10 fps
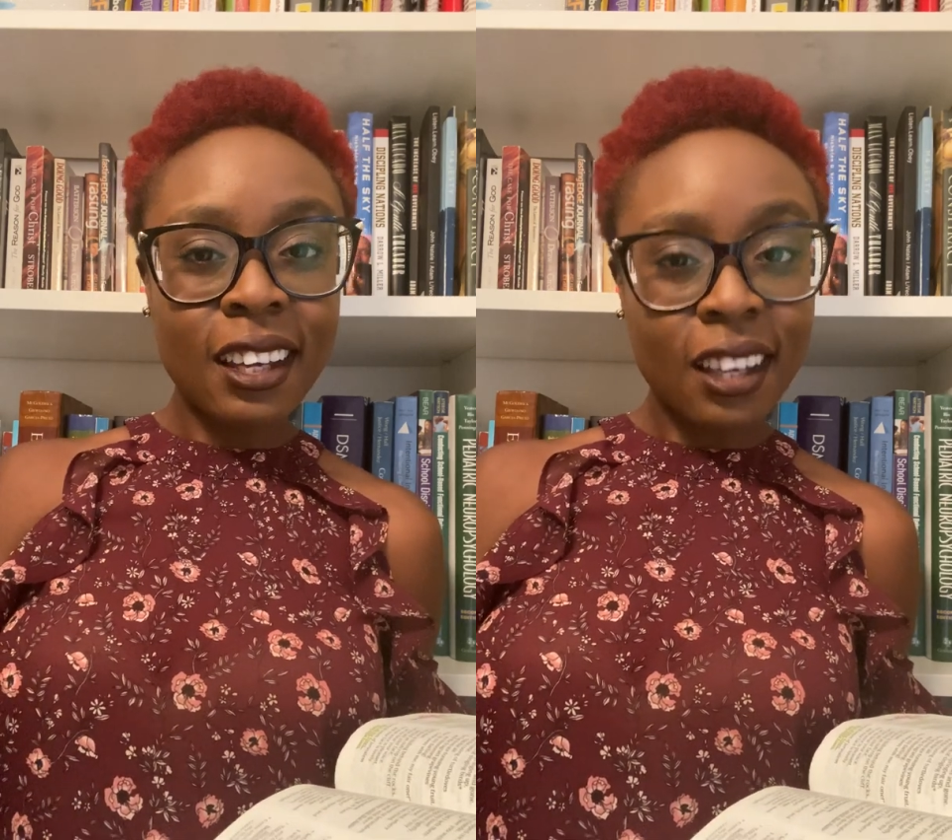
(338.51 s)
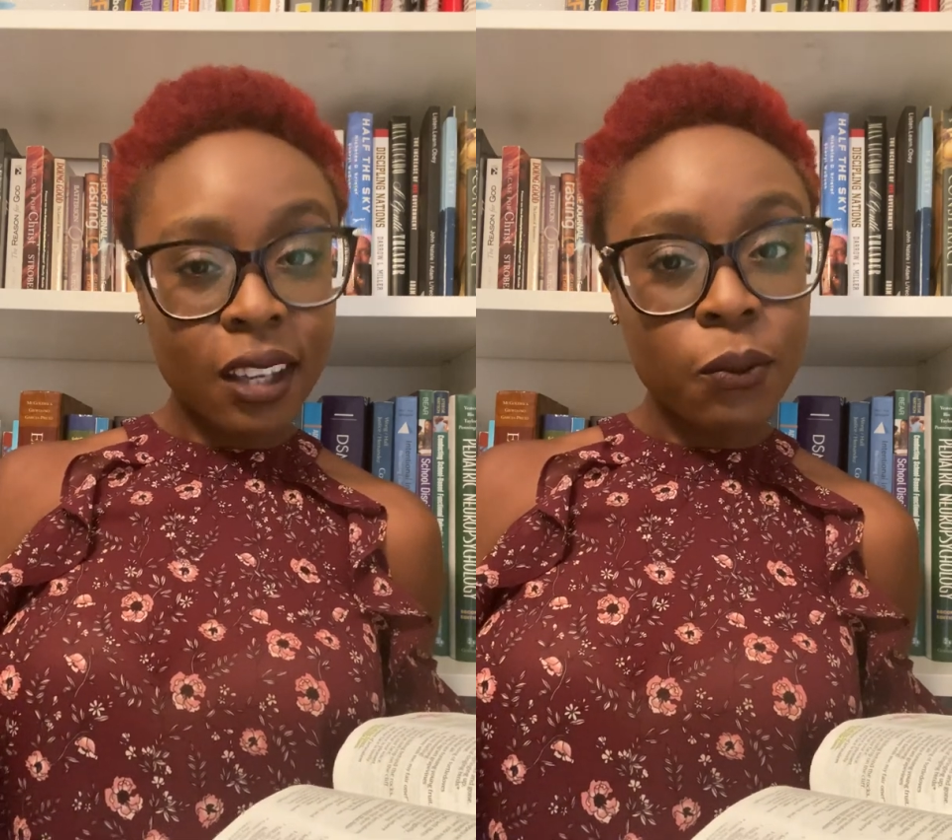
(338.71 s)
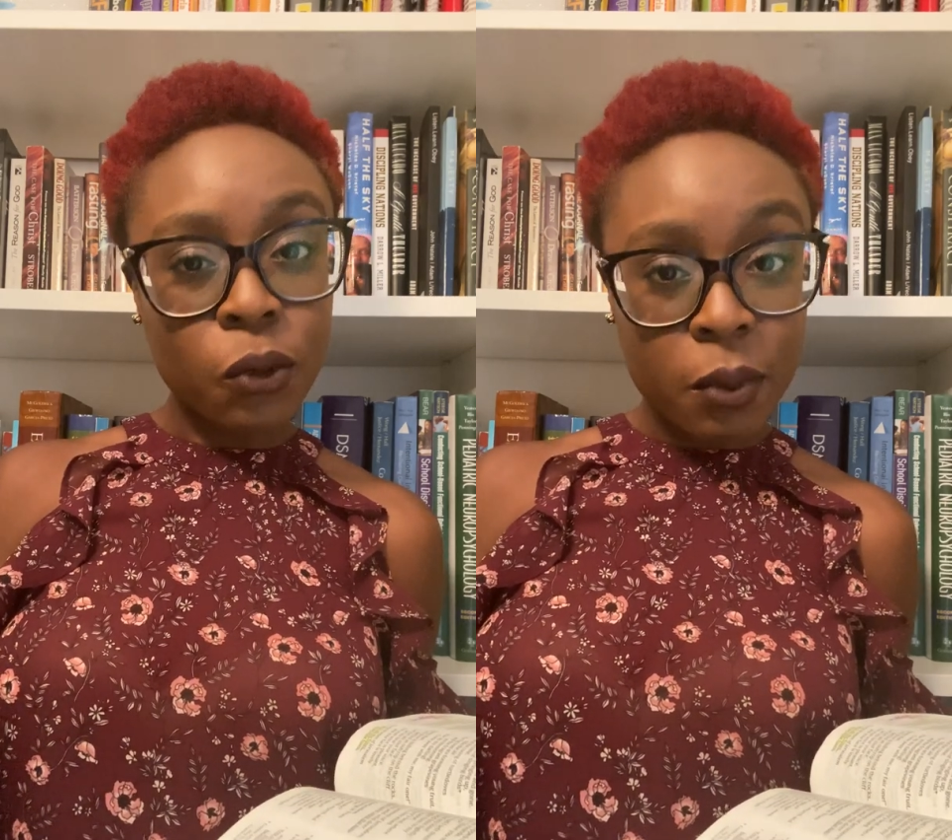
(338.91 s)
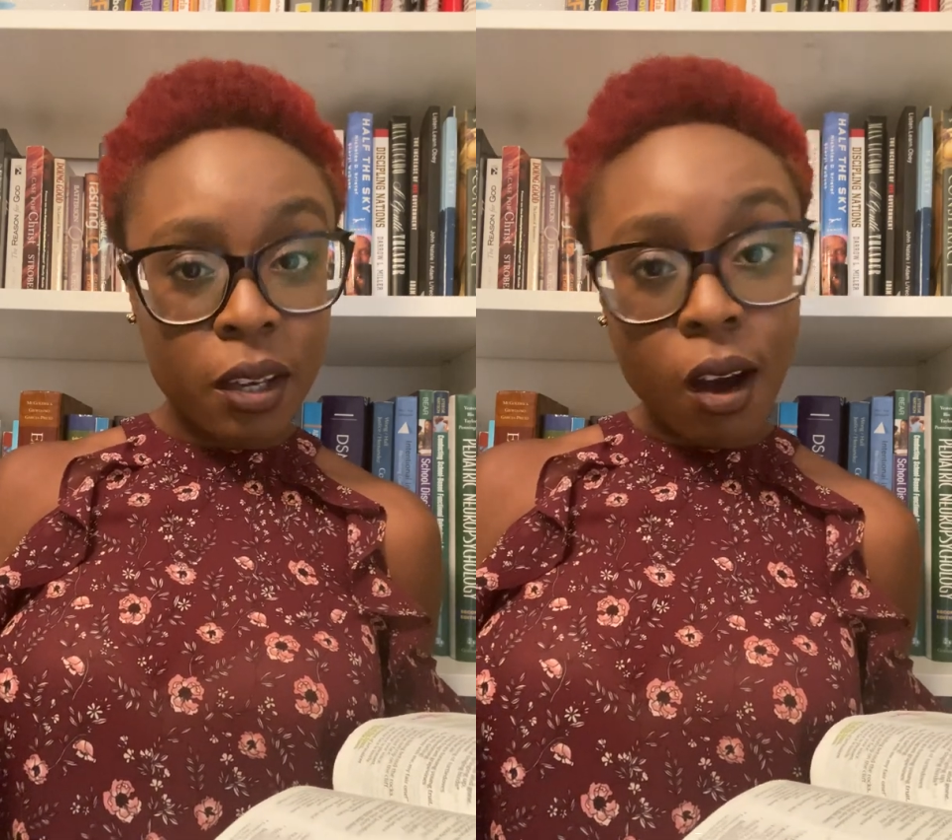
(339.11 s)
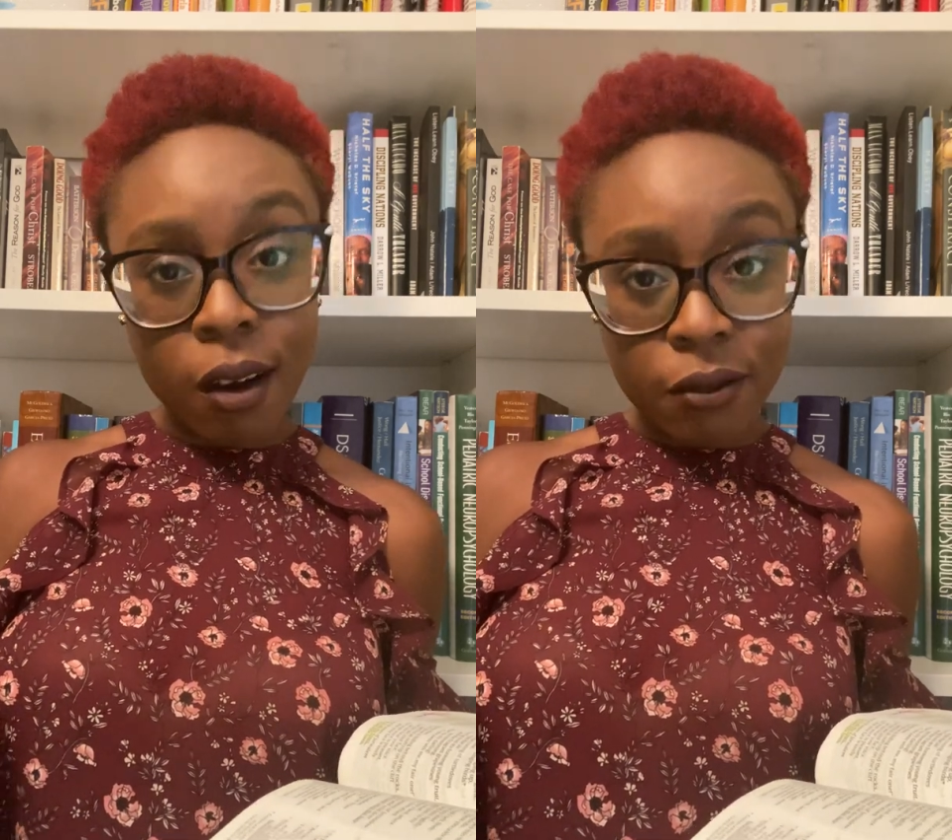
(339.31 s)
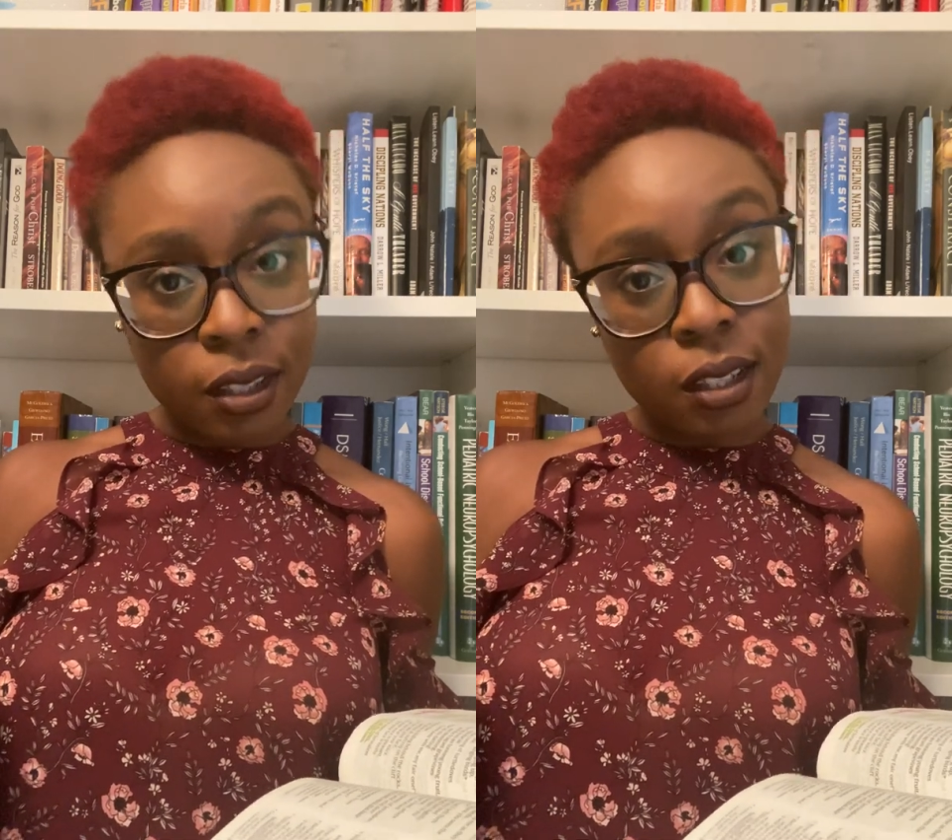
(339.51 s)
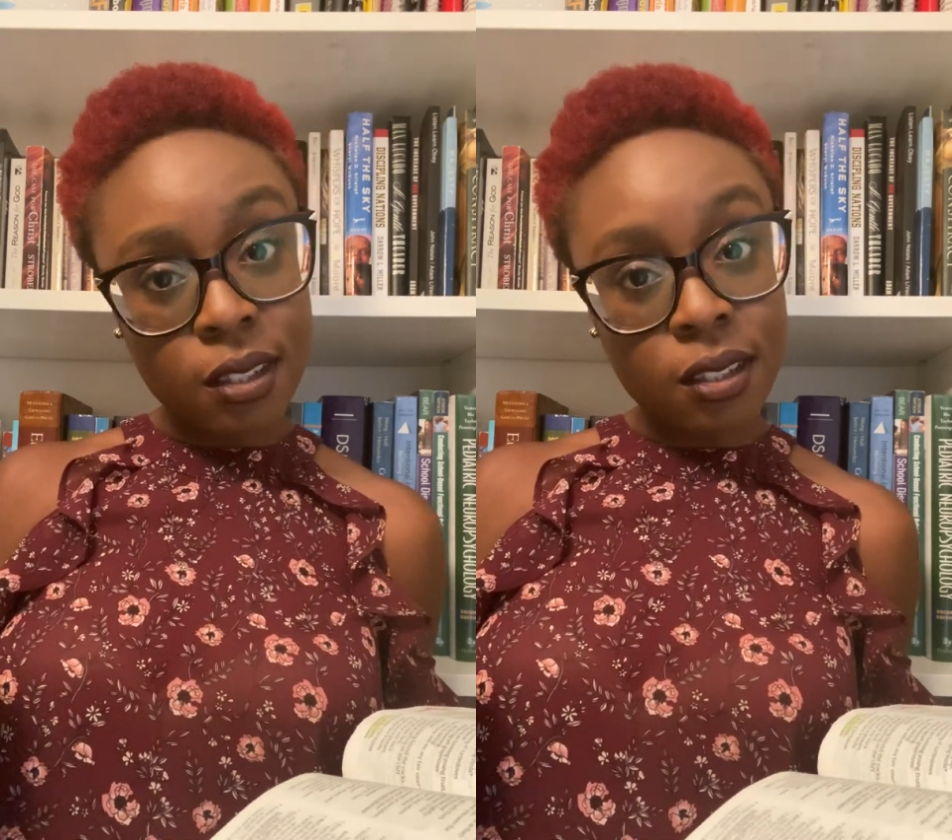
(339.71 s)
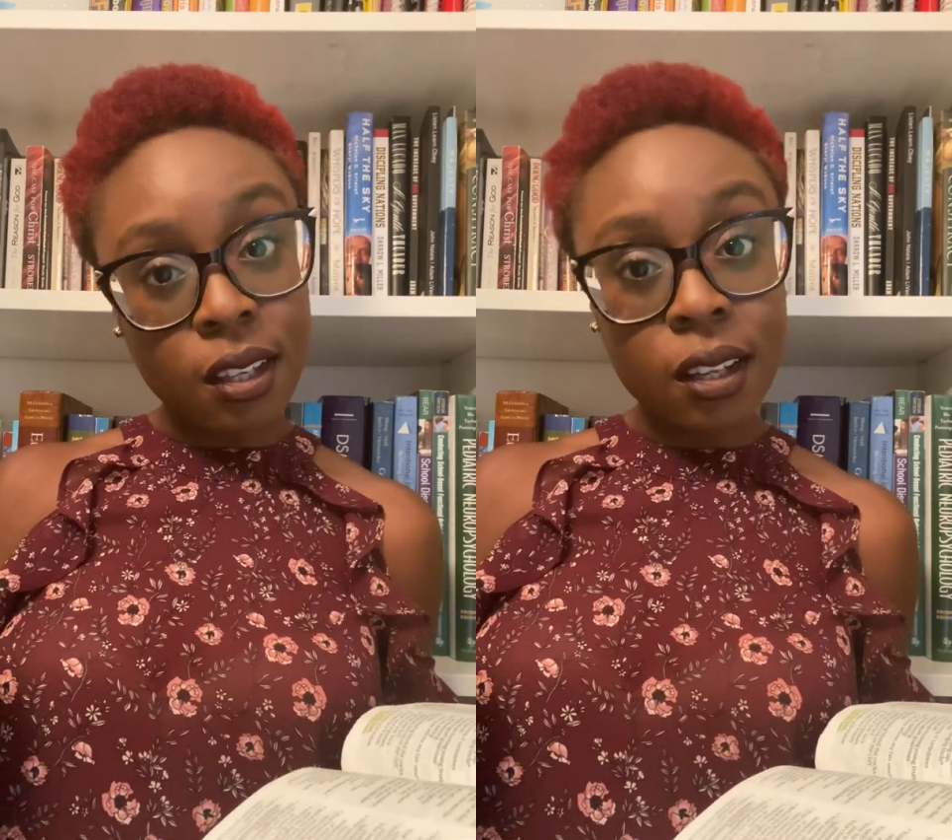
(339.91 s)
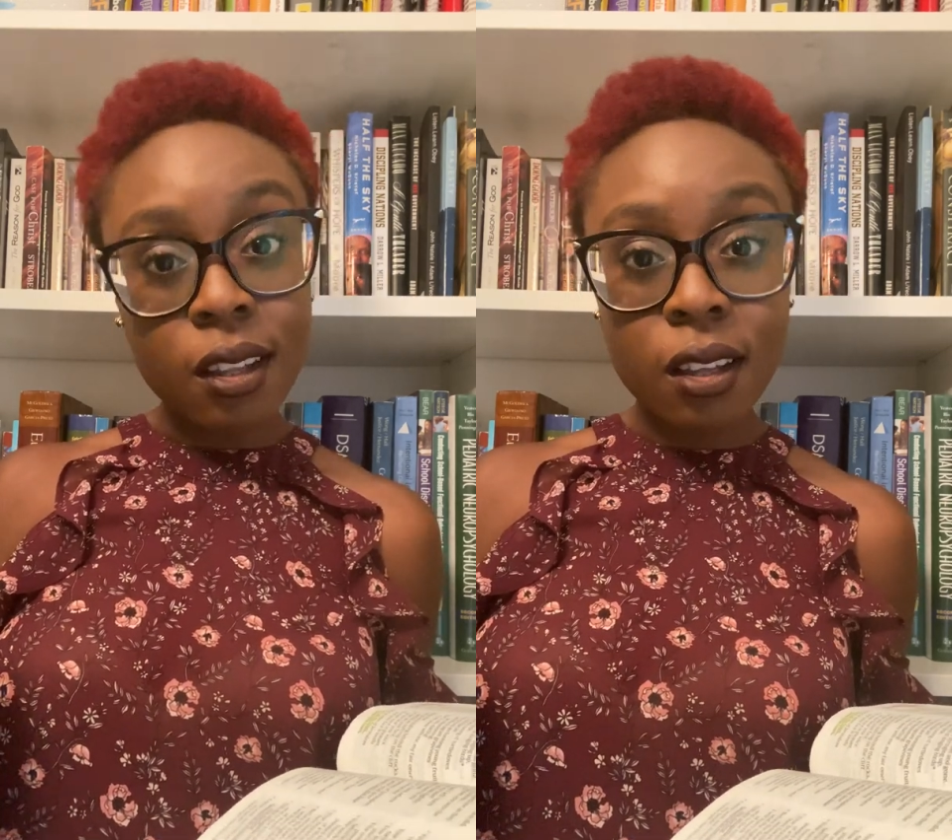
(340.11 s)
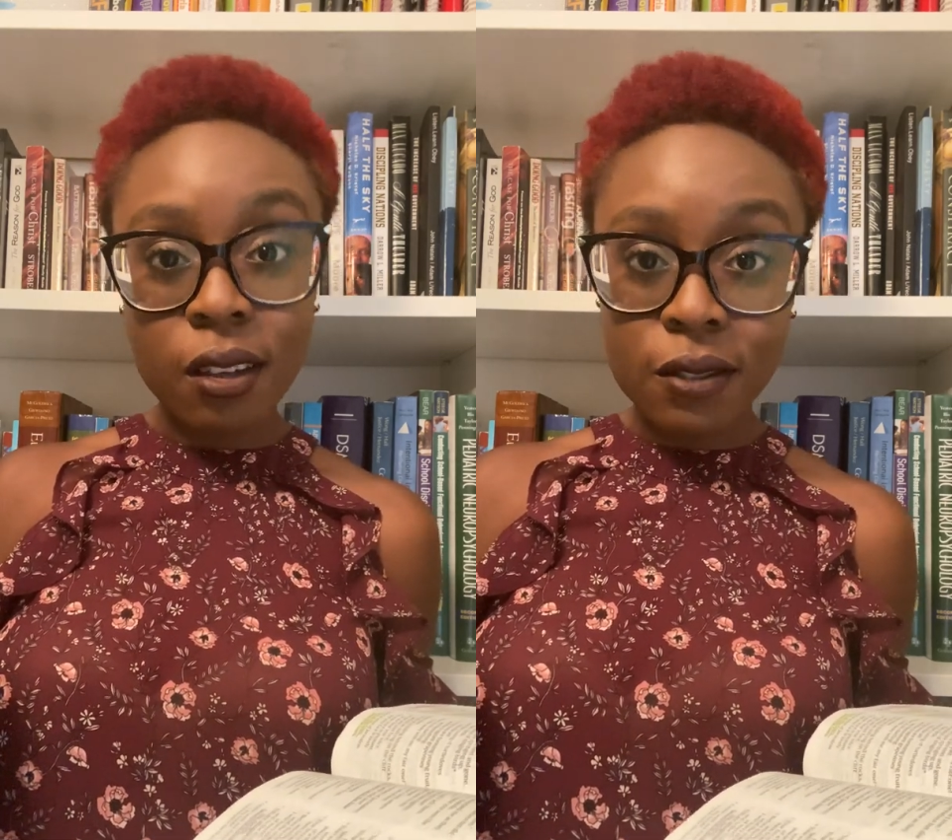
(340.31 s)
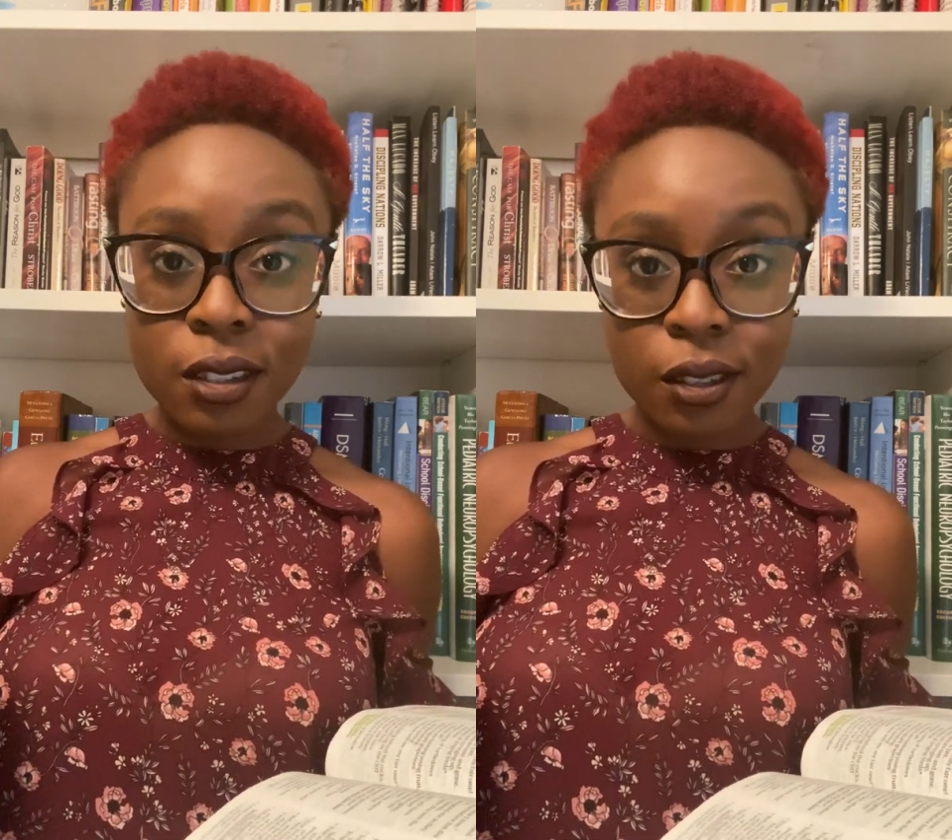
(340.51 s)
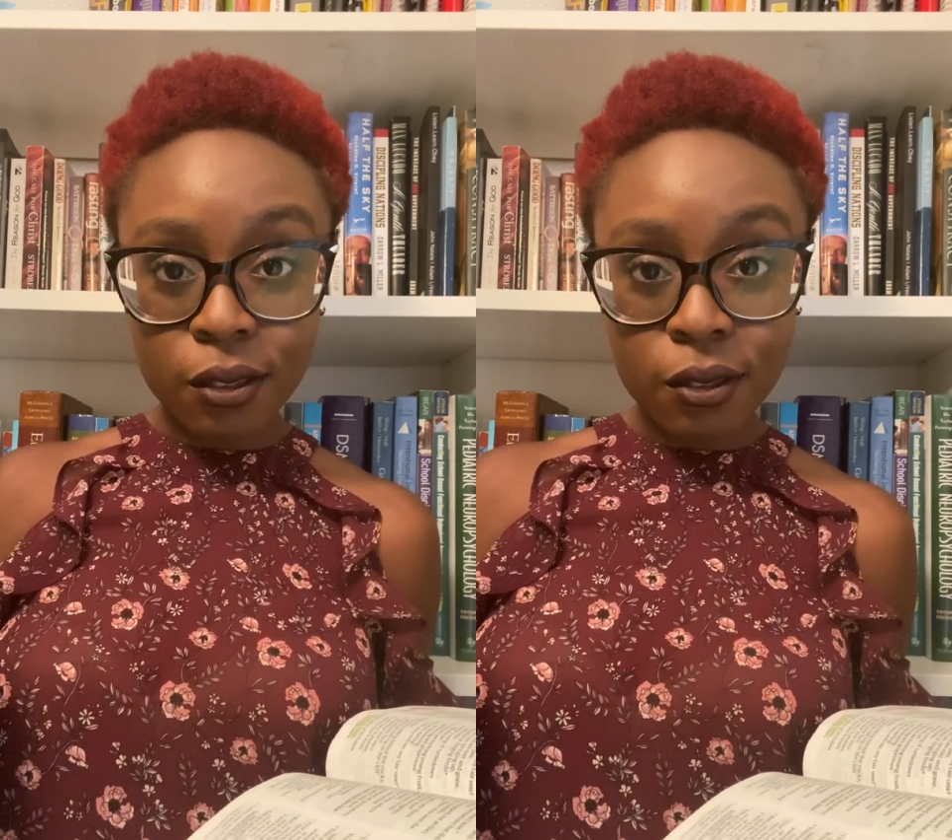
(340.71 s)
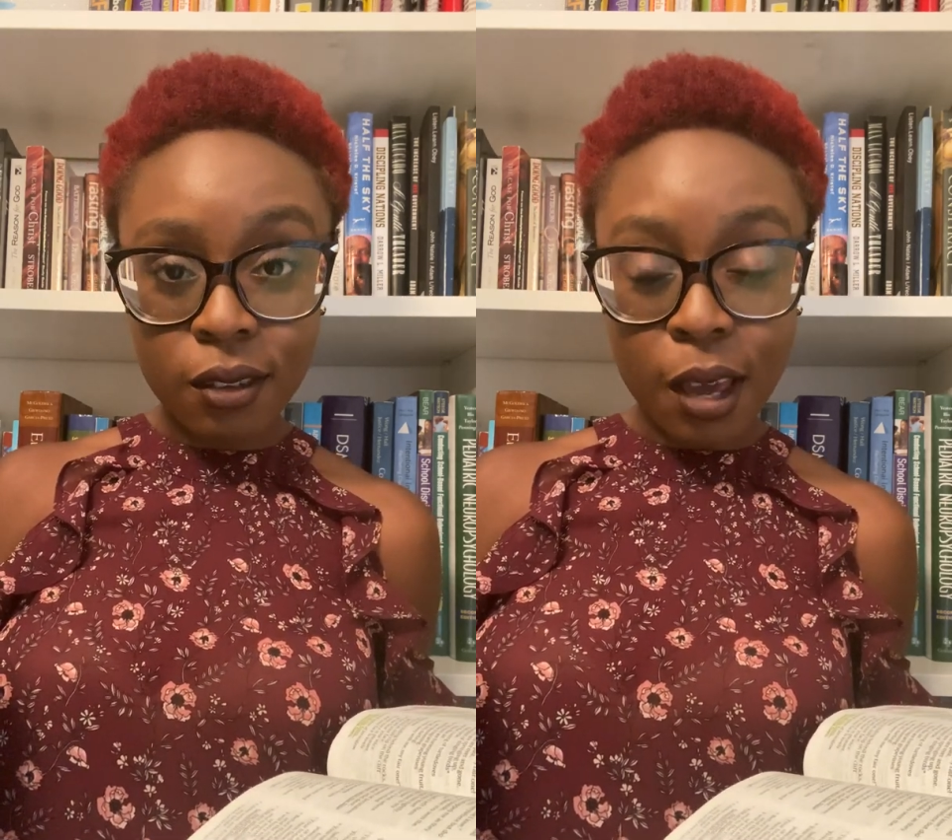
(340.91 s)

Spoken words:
It will be obvious that he loves you.